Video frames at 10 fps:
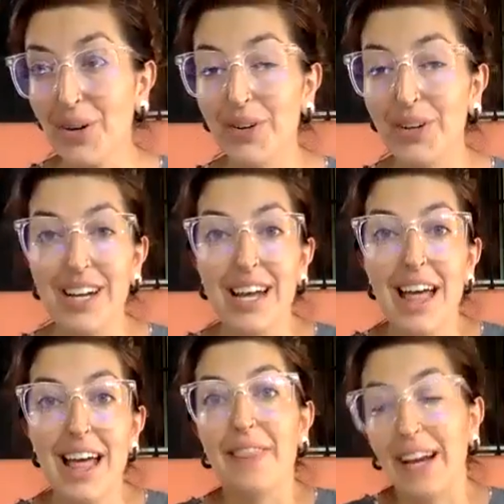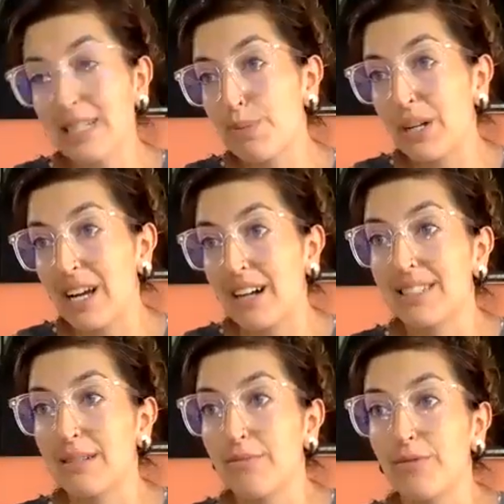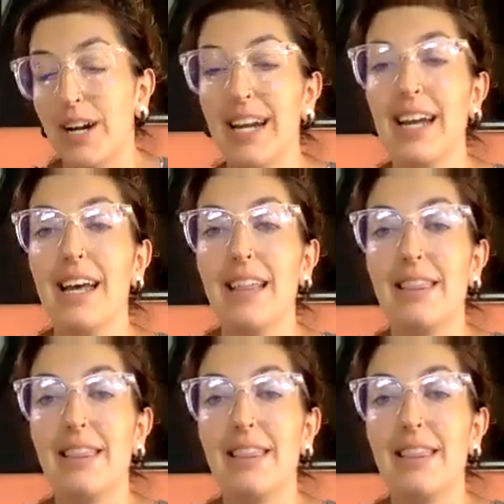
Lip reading: So that's pretty awesome, right?